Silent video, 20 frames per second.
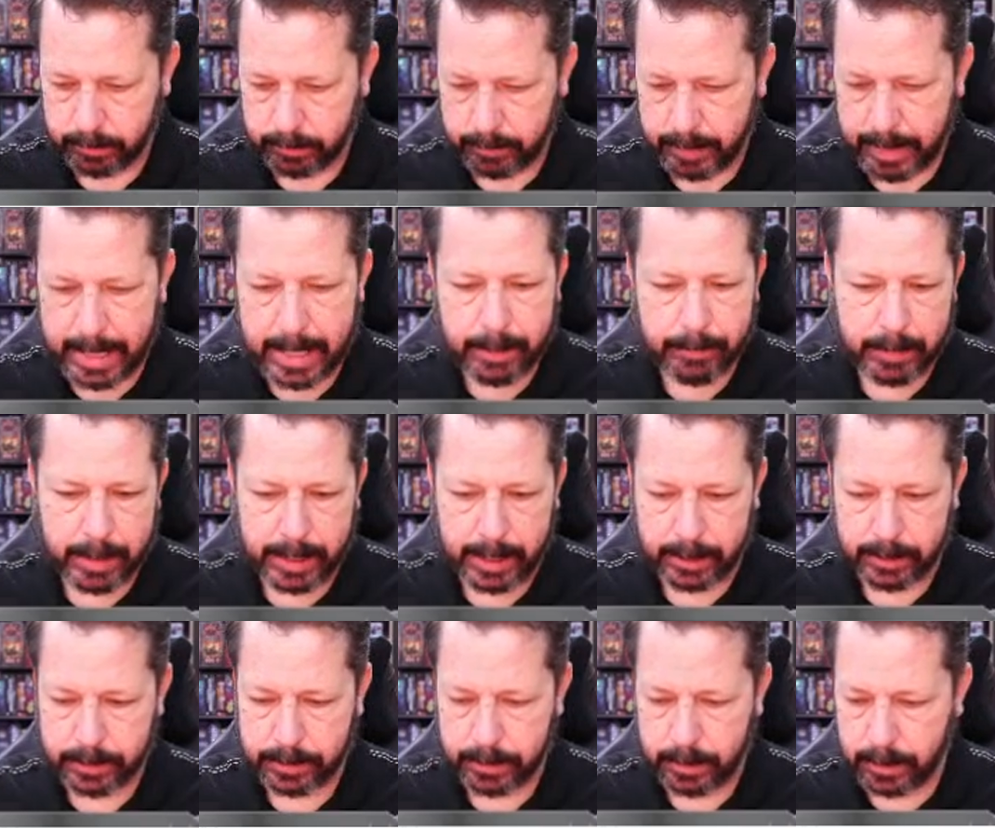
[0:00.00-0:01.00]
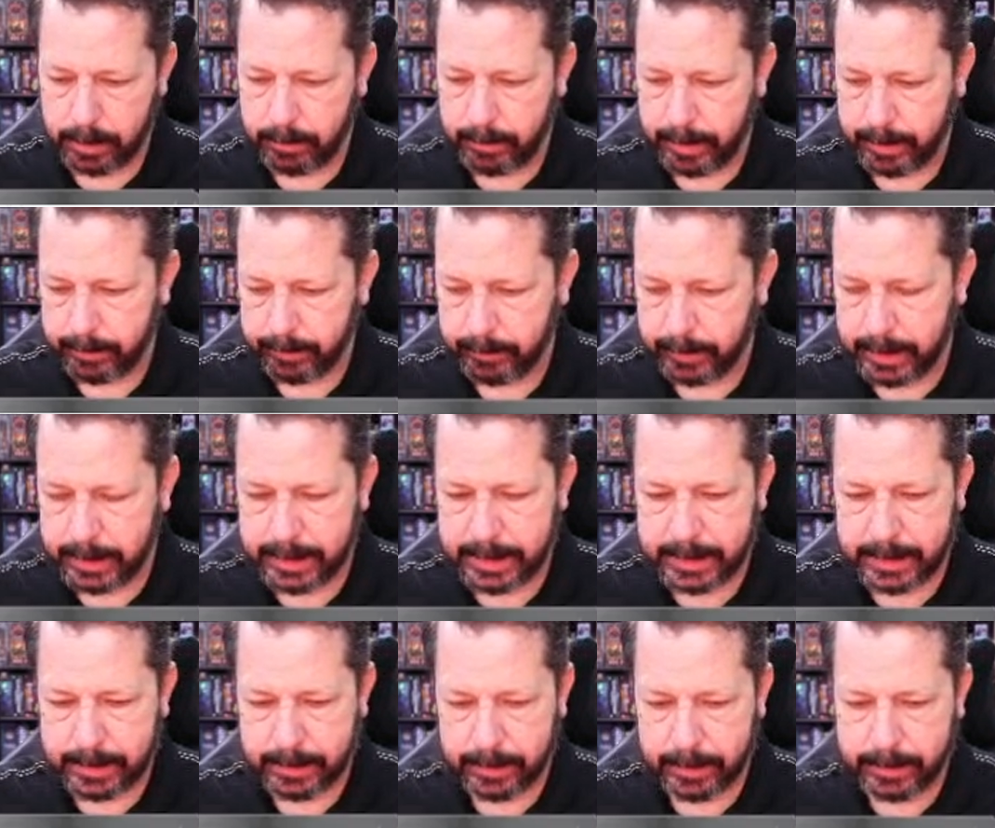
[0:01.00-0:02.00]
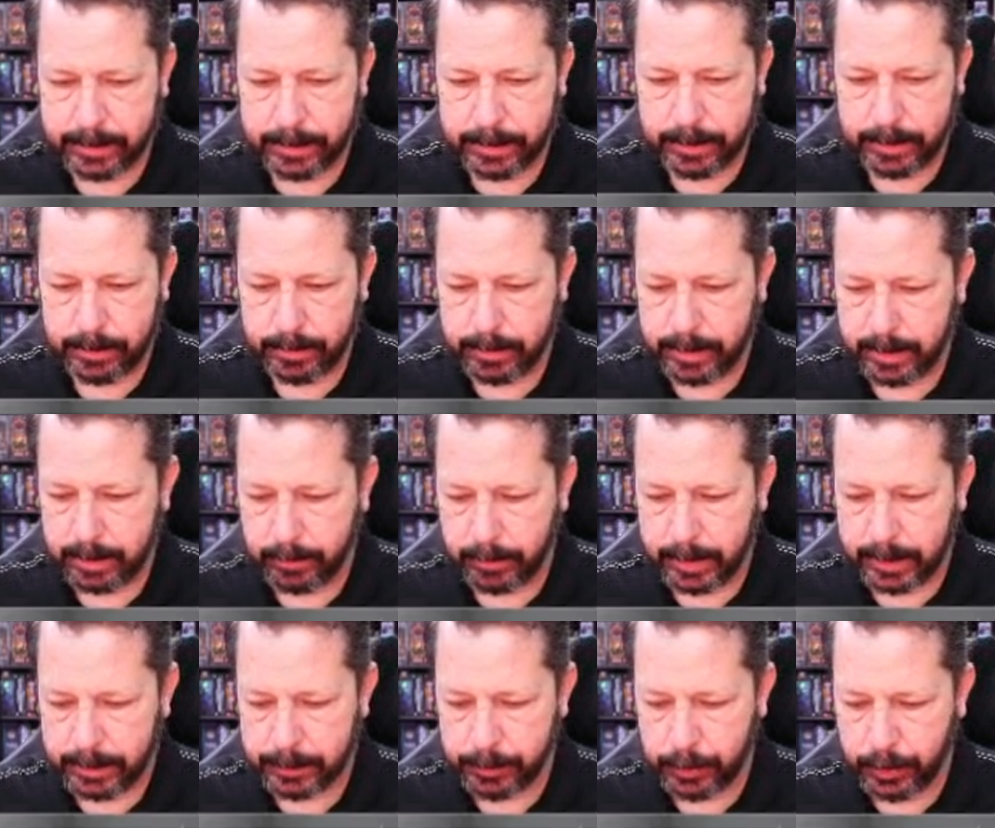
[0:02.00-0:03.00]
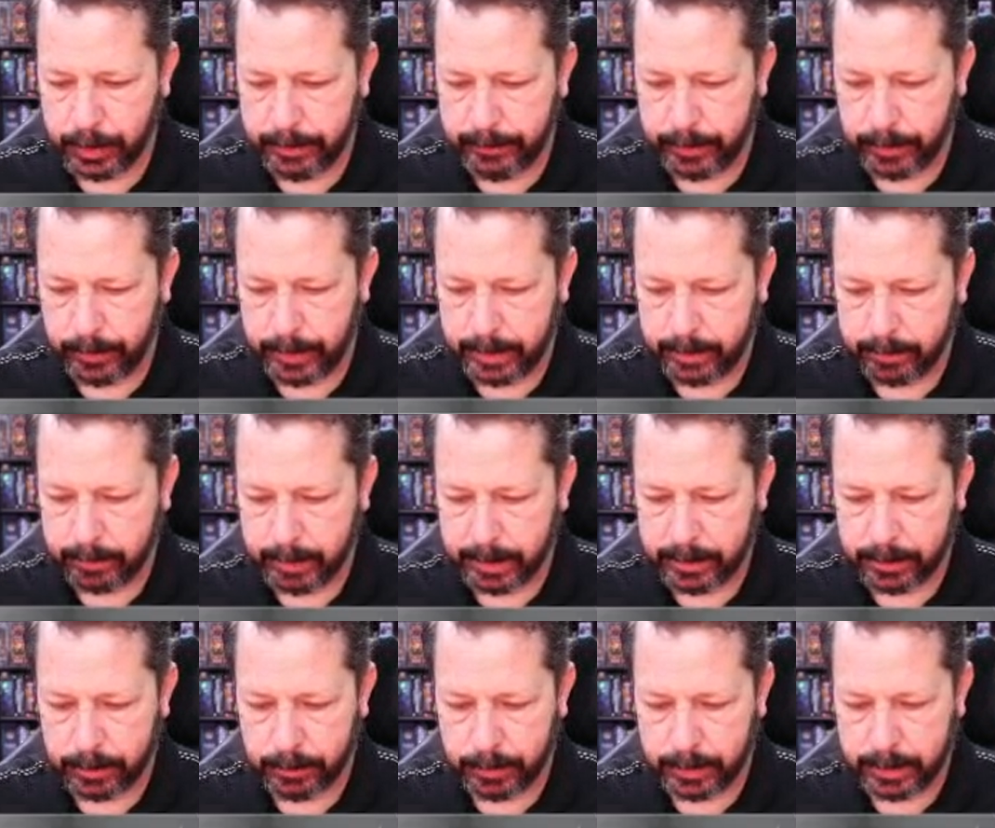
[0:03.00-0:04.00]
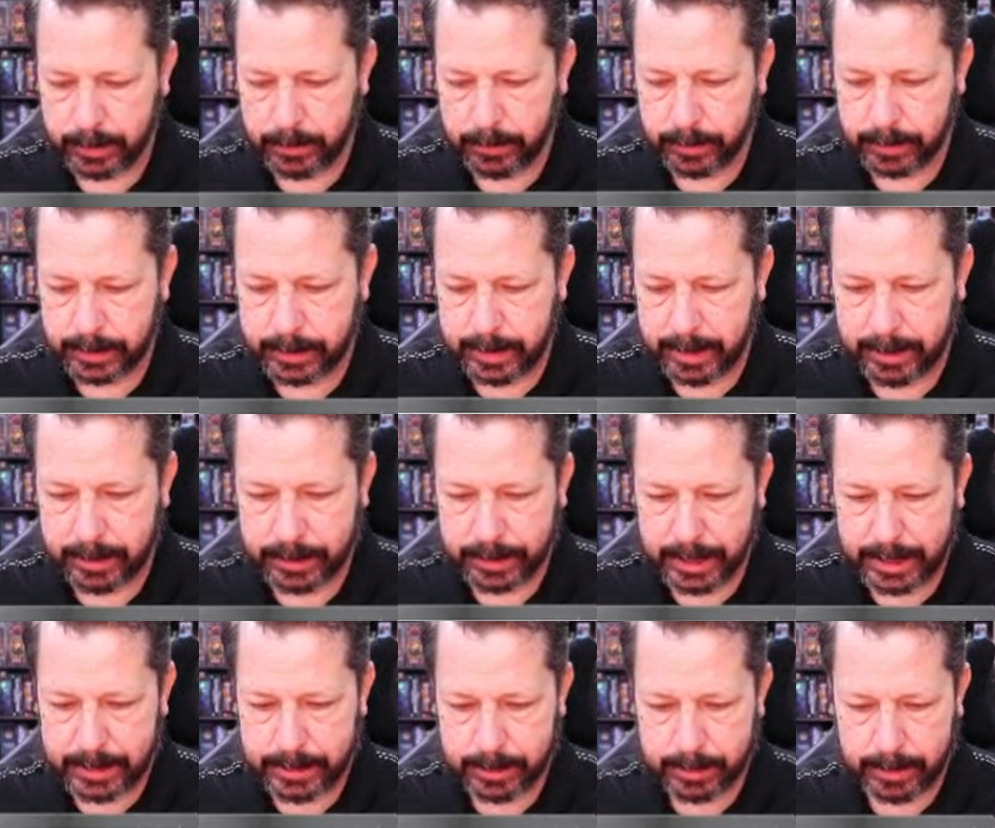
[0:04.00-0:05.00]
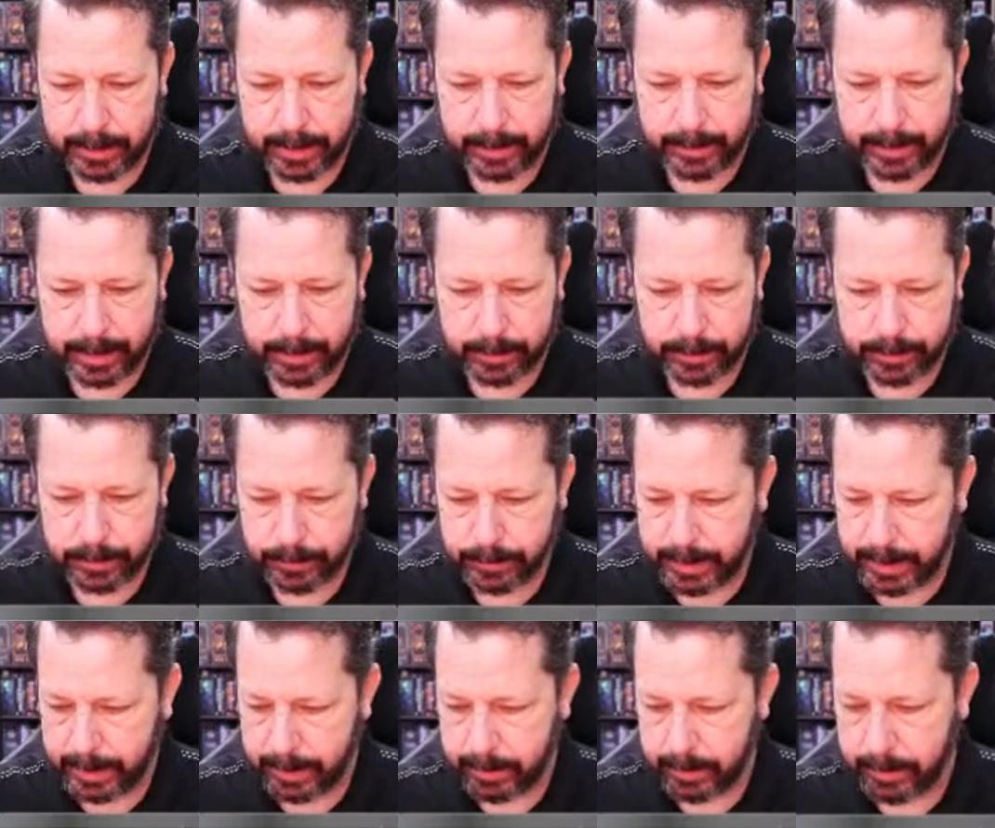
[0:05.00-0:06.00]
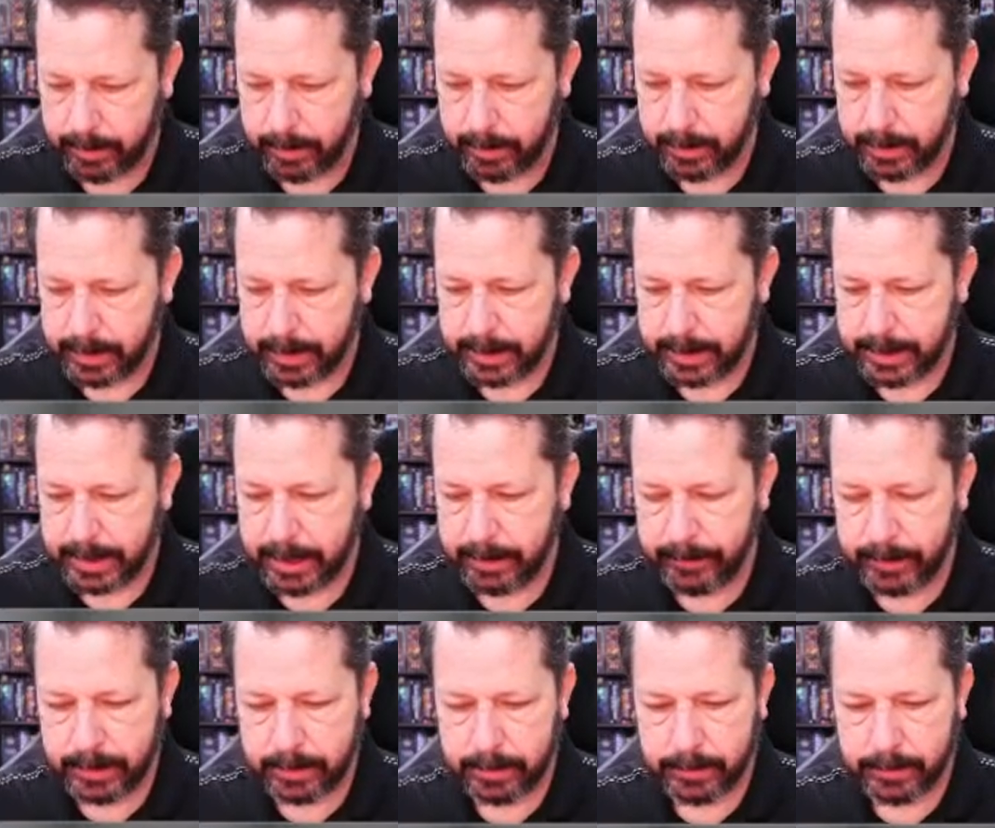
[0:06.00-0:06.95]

8 minutes. All right. Let's do that. Well, let's preview it. Make sure we're doing. Didn't change it. That looks okay. Save it.